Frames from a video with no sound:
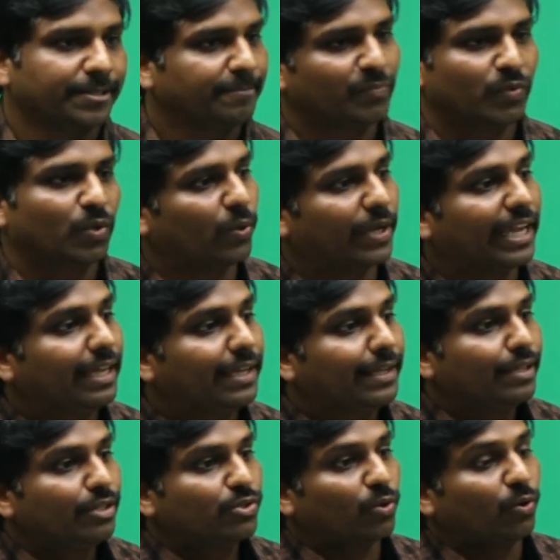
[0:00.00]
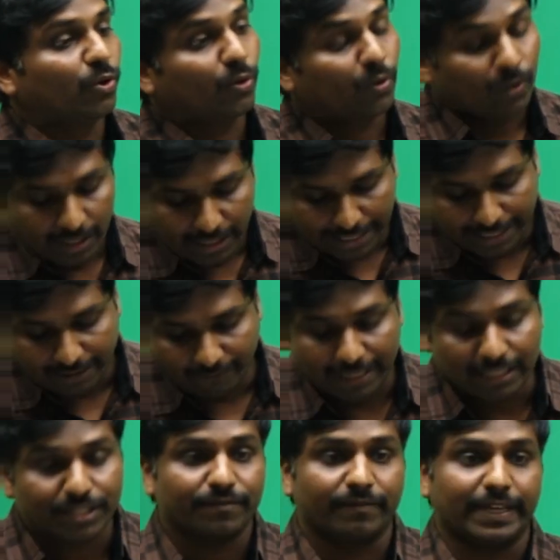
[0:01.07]
Okay. So likewise,
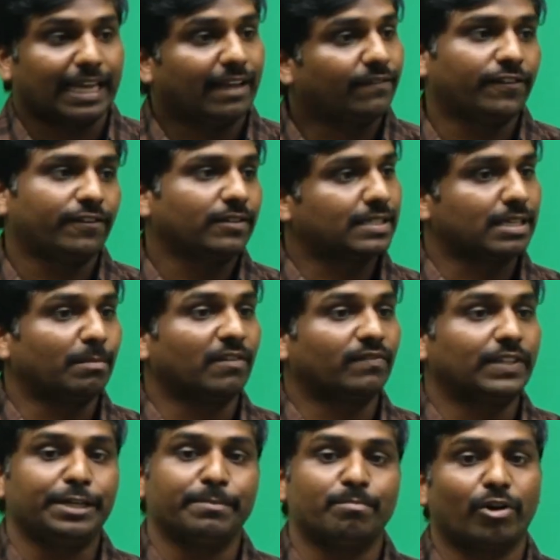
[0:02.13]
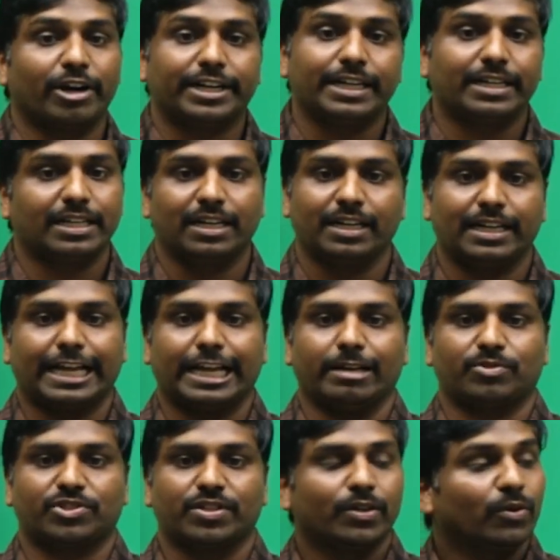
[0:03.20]
we have some of the important types.
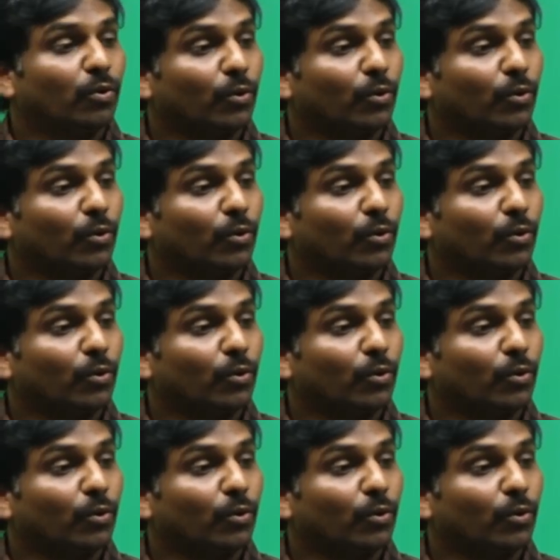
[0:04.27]
Okay.